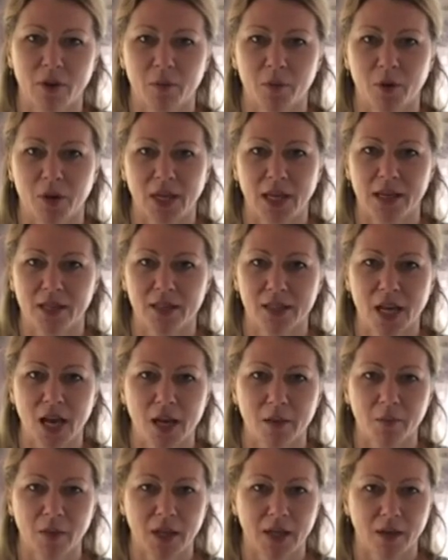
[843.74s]
or get a
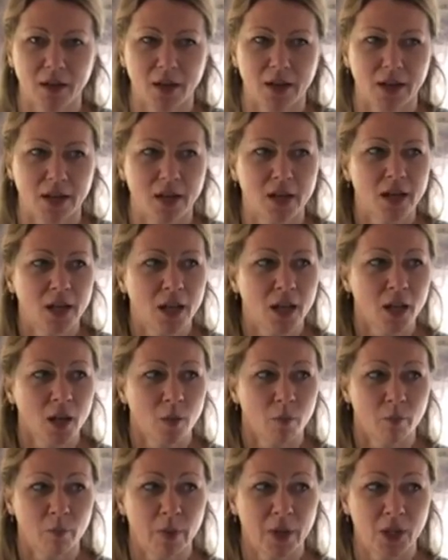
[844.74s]
timeline on it,
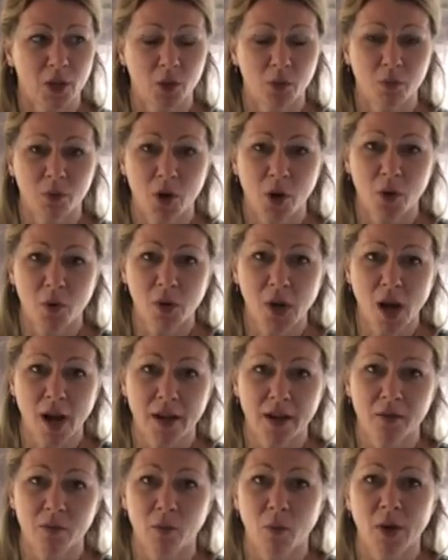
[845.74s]
but you know
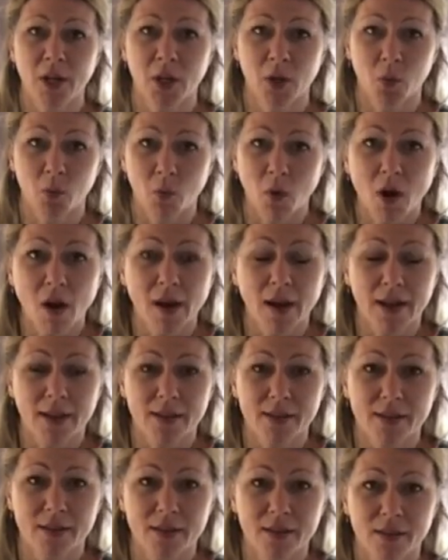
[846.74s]
kind of what you want
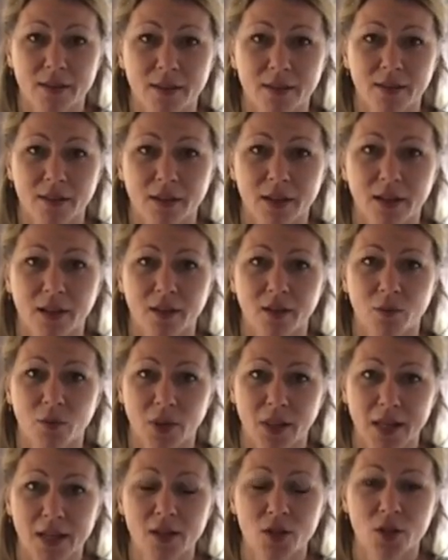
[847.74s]
in a
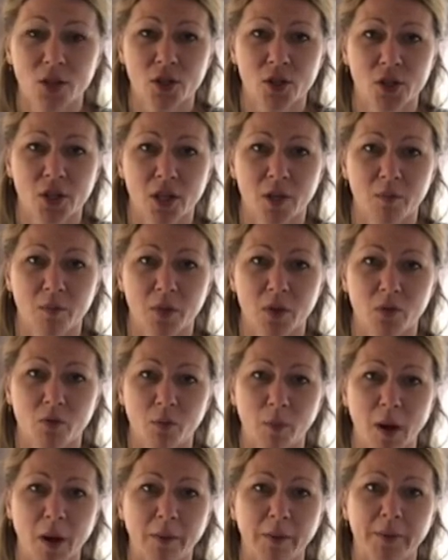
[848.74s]
relationship.
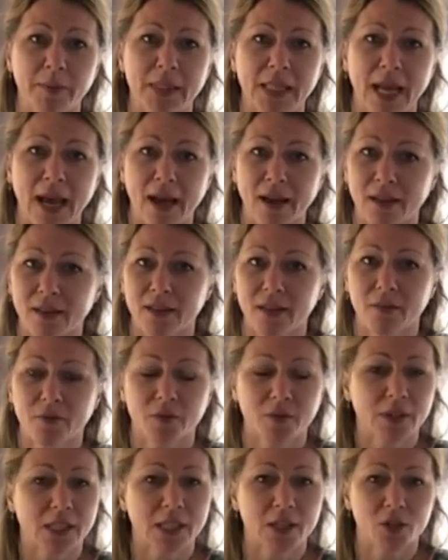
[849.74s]
You've probably had enough
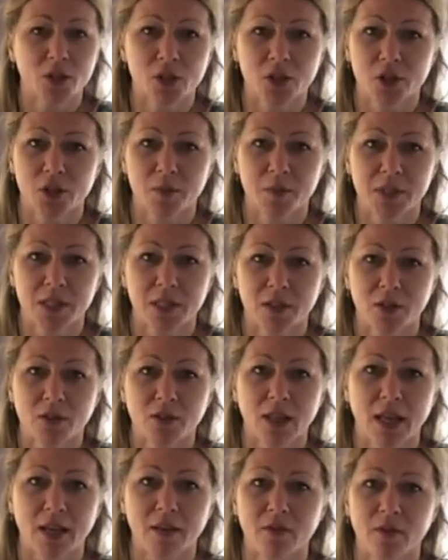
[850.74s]
relationships in your
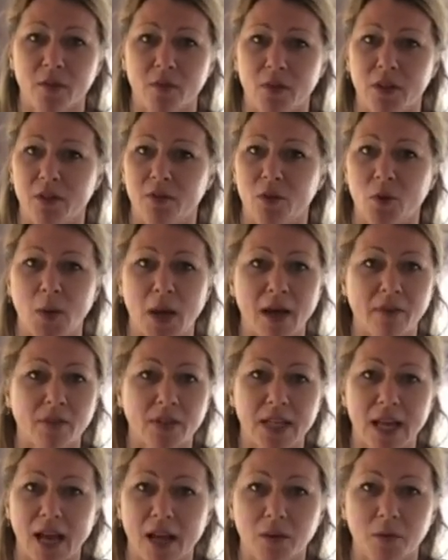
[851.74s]
life. Even if you
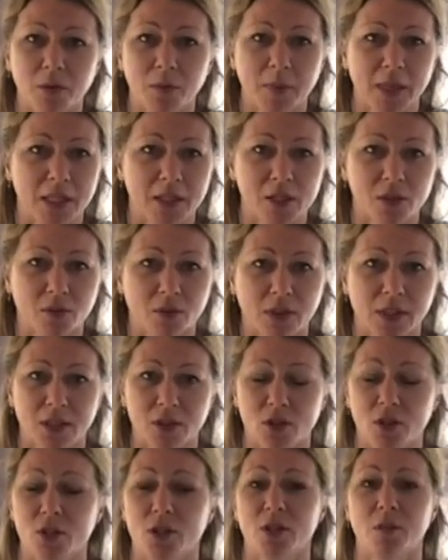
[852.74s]
haven't had romantic
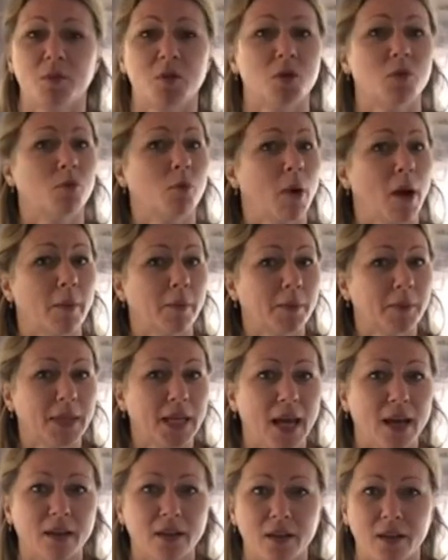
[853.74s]
relationships, you've probably
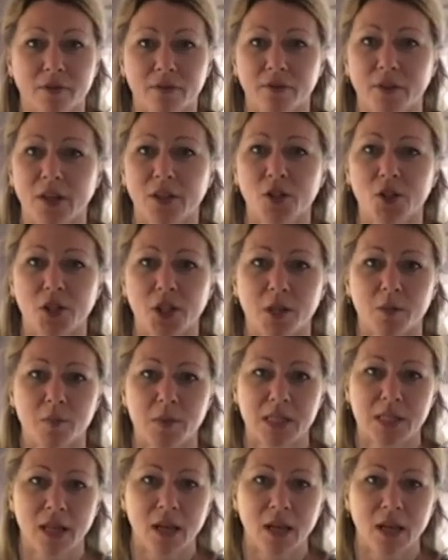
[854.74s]
had enough friendships,